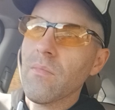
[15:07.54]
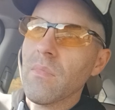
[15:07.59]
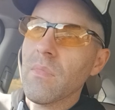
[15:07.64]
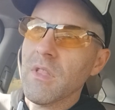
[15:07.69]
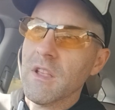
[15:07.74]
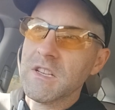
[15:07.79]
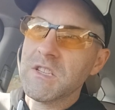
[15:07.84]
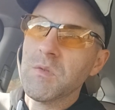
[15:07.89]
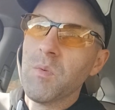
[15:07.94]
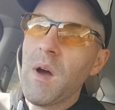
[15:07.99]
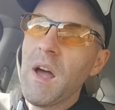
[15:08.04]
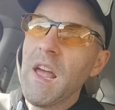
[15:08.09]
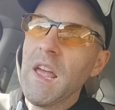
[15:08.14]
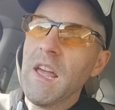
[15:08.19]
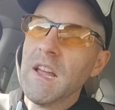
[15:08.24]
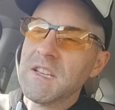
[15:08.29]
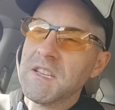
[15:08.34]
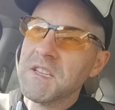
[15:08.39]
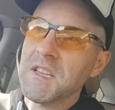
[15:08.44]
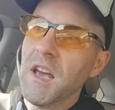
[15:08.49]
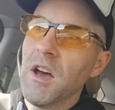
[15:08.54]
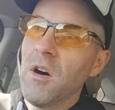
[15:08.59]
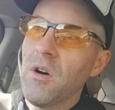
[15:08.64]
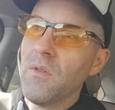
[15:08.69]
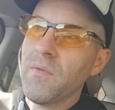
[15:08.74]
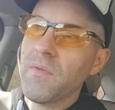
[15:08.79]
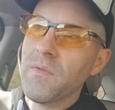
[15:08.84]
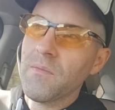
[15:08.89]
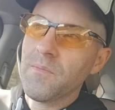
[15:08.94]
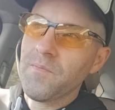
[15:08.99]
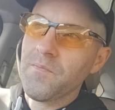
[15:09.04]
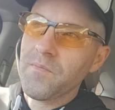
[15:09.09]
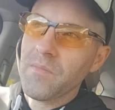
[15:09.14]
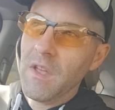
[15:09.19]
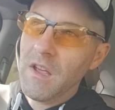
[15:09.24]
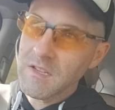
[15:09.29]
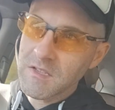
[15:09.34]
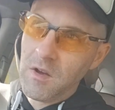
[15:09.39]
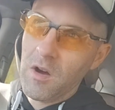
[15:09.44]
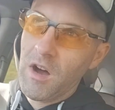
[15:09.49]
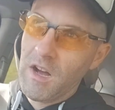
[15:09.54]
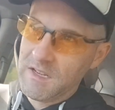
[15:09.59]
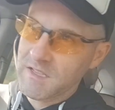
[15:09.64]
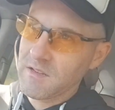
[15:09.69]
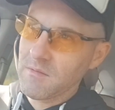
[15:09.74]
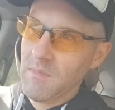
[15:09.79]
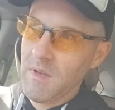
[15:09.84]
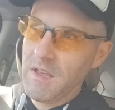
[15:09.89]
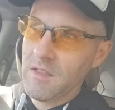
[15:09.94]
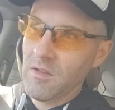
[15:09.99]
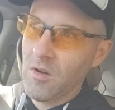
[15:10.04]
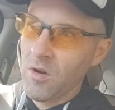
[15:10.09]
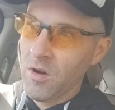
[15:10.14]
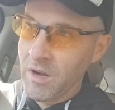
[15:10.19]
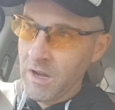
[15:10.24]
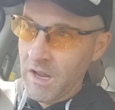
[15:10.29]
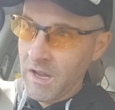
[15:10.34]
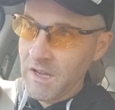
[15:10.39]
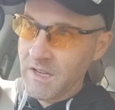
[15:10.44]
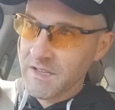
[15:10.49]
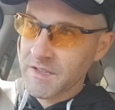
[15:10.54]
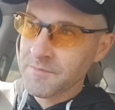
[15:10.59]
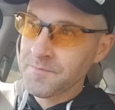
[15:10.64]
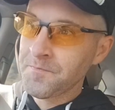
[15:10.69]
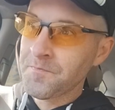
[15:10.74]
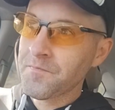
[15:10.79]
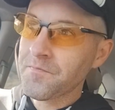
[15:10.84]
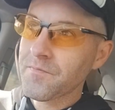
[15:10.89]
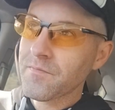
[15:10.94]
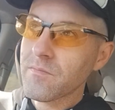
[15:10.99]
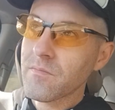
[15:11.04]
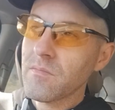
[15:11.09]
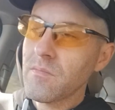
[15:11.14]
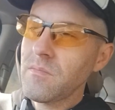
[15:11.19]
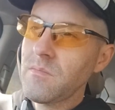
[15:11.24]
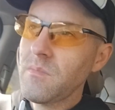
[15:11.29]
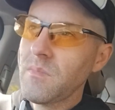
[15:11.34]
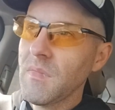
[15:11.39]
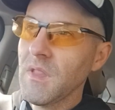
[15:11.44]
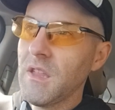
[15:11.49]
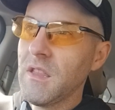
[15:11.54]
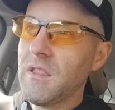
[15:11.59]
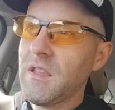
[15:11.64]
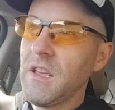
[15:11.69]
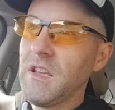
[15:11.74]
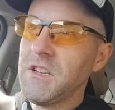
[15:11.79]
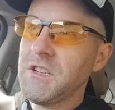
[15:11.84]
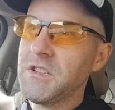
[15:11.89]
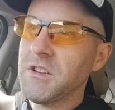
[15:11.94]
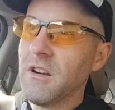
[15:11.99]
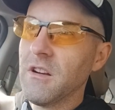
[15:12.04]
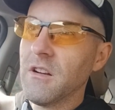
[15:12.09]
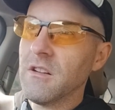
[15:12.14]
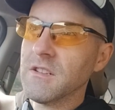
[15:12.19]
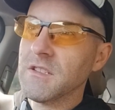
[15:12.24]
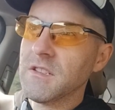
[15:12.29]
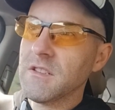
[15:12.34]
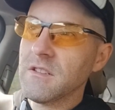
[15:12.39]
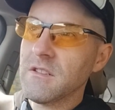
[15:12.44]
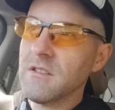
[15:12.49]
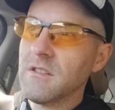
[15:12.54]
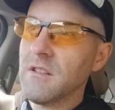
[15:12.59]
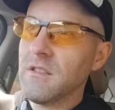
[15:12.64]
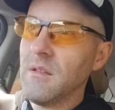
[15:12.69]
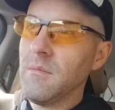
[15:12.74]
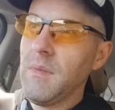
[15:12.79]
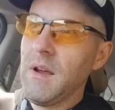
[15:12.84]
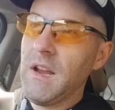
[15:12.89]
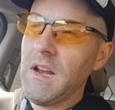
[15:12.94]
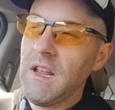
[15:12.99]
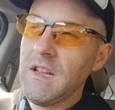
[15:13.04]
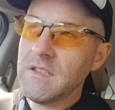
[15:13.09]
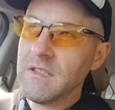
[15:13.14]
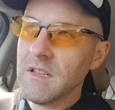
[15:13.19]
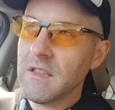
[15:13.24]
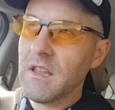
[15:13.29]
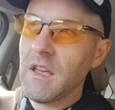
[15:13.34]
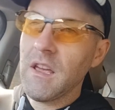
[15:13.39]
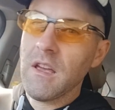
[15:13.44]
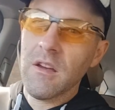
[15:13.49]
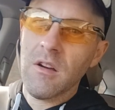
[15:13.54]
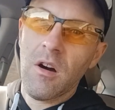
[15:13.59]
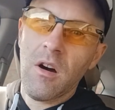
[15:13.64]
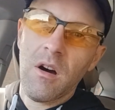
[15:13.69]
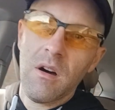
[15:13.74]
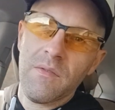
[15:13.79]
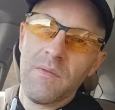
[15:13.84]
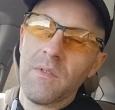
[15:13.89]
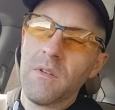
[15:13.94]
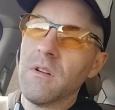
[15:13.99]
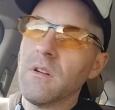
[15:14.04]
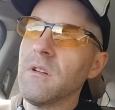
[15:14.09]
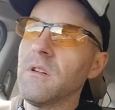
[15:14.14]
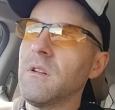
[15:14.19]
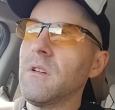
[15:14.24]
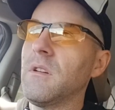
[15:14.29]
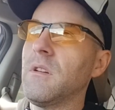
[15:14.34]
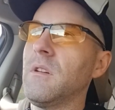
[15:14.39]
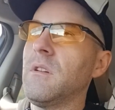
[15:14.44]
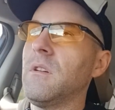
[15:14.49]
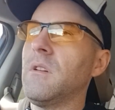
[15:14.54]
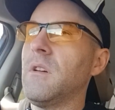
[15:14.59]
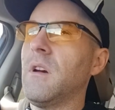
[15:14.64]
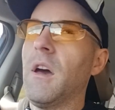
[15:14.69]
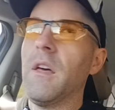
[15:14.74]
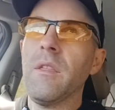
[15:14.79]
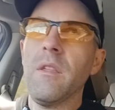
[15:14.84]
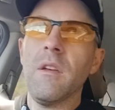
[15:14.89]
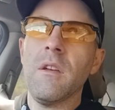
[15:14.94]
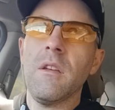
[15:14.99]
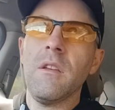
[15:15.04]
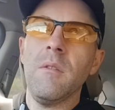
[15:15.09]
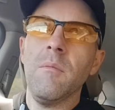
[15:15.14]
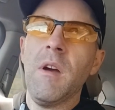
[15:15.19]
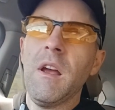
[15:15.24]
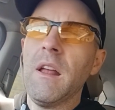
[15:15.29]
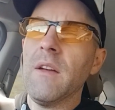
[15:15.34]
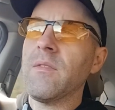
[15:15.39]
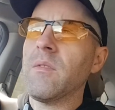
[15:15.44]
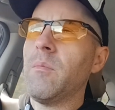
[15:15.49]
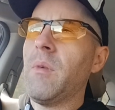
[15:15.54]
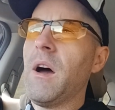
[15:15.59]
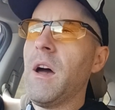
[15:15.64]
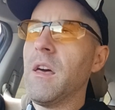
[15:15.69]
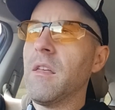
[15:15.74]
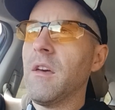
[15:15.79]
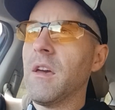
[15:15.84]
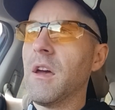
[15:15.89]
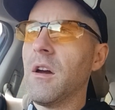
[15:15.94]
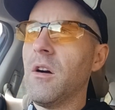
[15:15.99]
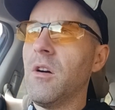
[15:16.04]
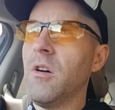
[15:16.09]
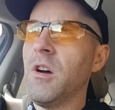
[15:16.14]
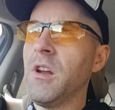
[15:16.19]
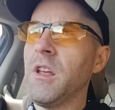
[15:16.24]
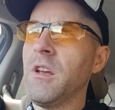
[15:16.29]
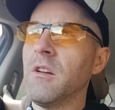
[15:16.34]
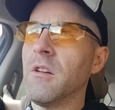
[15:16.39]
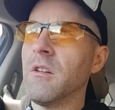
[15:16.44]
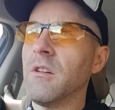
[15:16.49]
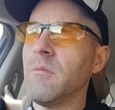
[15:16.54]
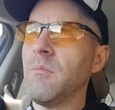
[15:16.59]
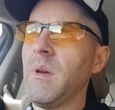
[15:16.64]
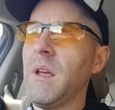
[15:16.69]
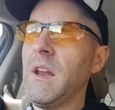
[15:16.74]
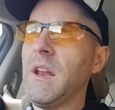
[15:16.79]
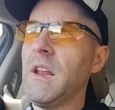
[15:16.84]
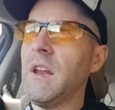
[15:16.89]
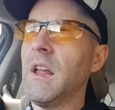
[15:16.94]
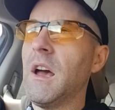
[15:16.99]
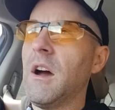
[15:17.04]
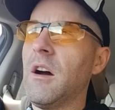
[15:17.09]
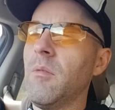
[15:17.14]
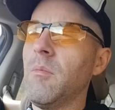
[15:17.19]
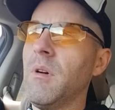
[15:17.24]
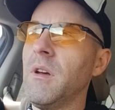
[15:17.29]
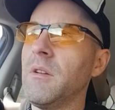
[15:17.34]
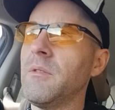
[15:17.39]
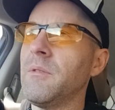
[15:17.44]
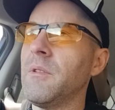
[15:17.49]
the swag itself is awesome. Like the hoodies, the t-shirts, the beanies that they offer. You might have to buy like a hoodie or a beanie now, but